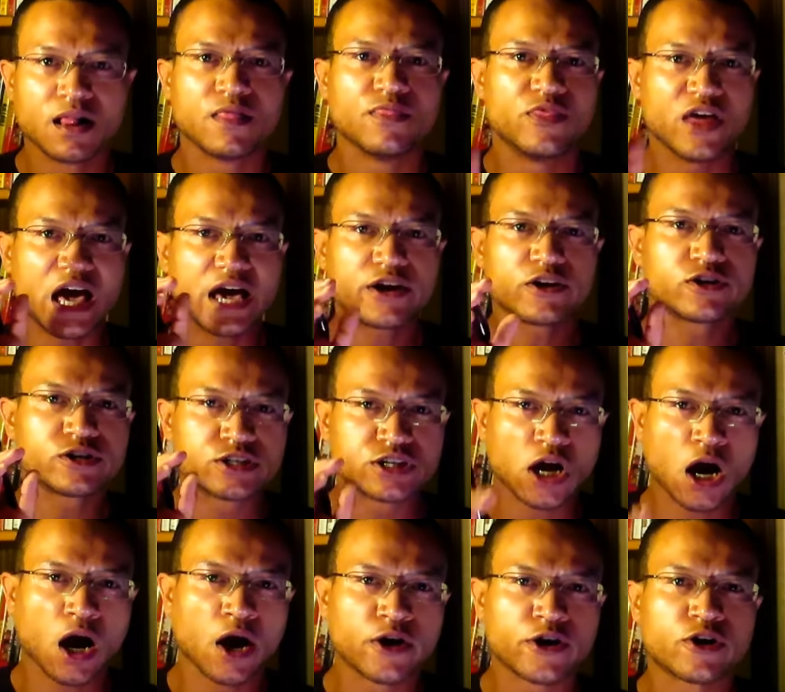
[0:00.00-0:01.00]
that her
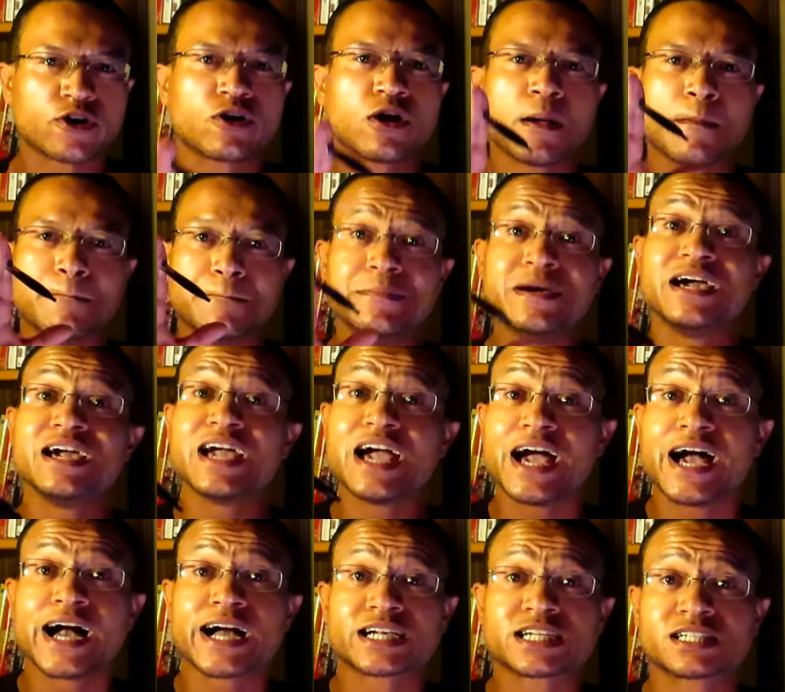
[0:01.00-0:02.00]
daughter may
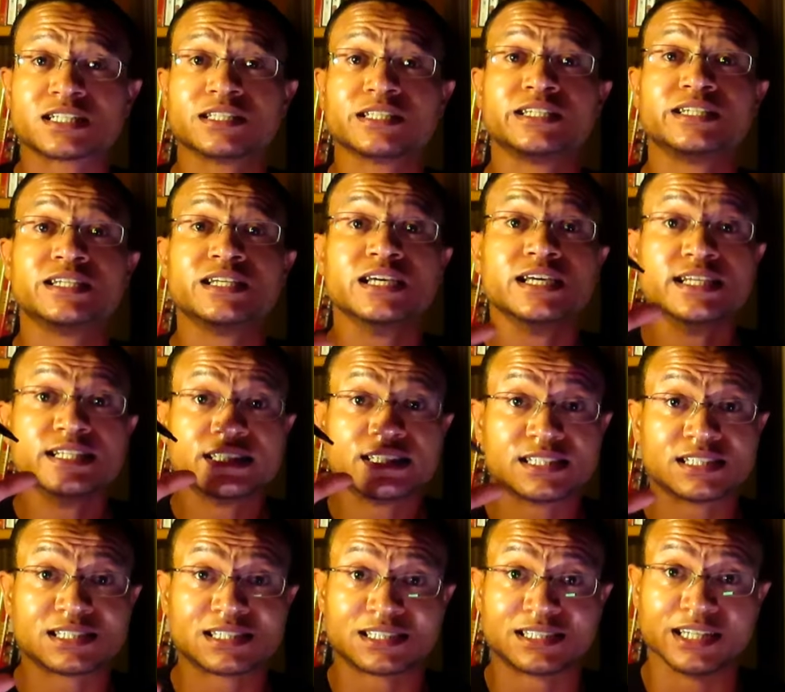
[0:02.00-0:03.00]
actually
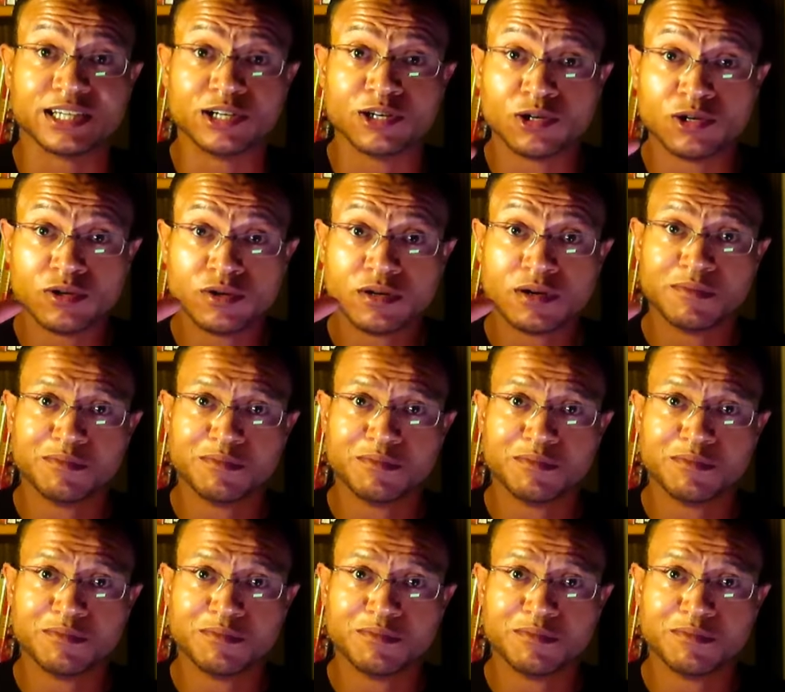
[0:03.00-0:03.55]
still